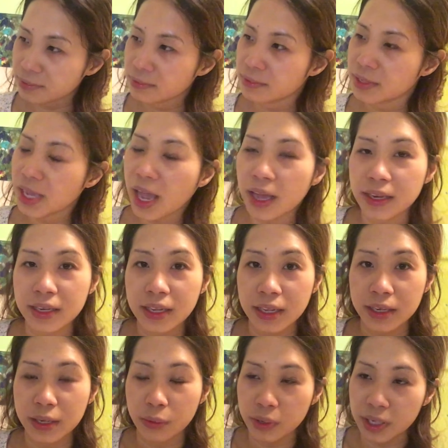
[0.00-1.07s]
yeah,
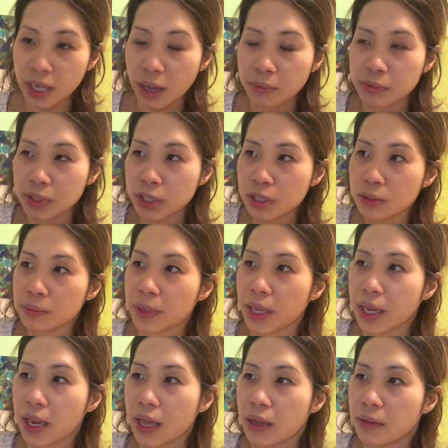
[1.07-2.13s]
they will come too,
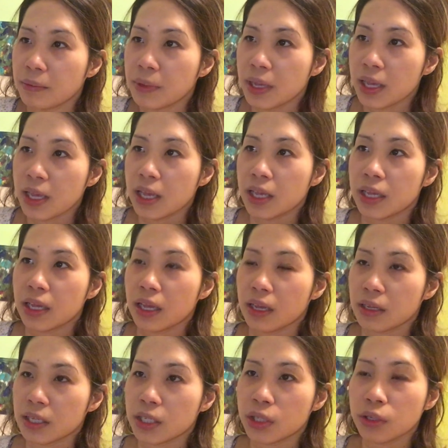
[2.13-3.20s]
but
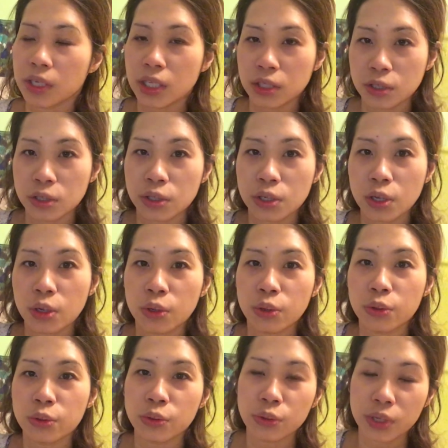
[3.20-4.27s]
you need to know
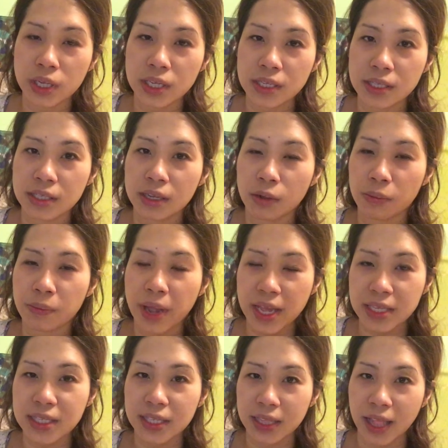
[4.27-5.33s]
who is the
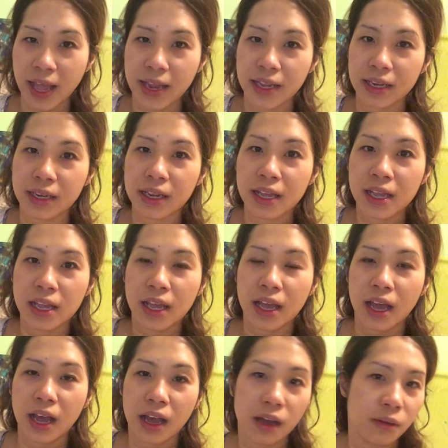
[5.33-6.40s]
best client.
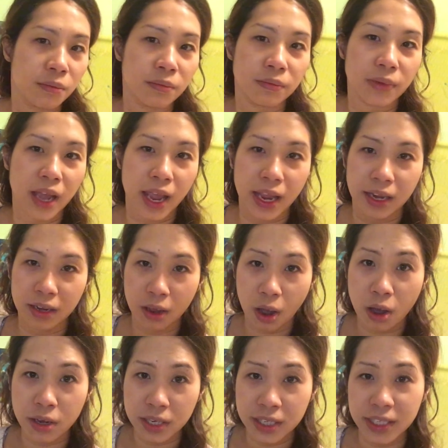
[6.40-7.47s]
And
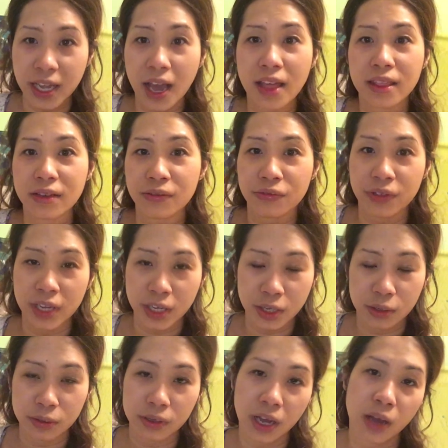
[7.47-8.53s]
on the other
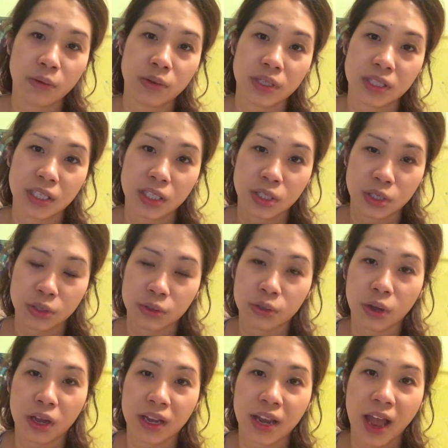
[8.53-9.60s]
video, I will teach you
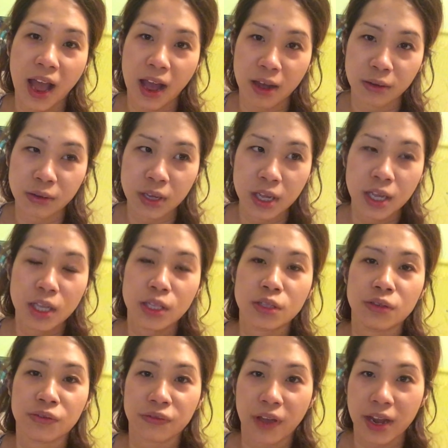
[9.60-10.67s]
on how
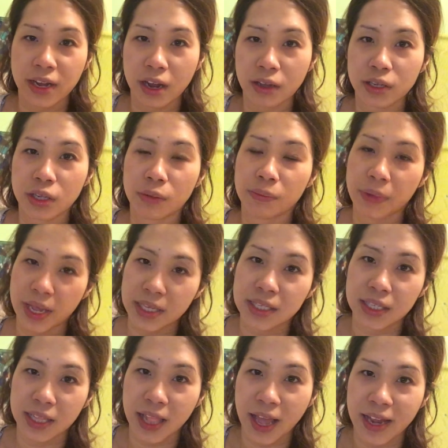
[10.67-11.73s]
to find out your best
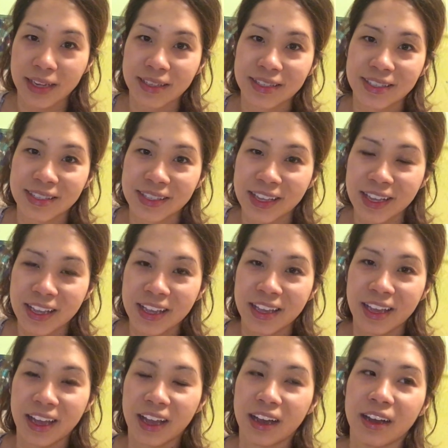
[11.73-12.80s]
clients.
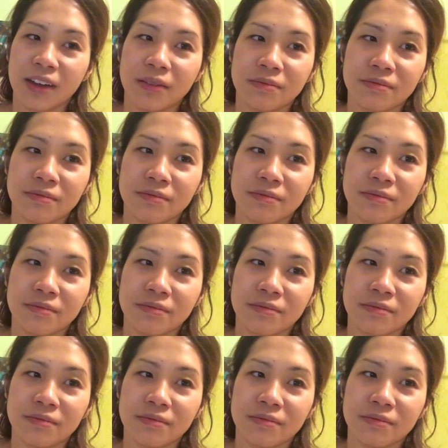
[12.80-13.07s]
um,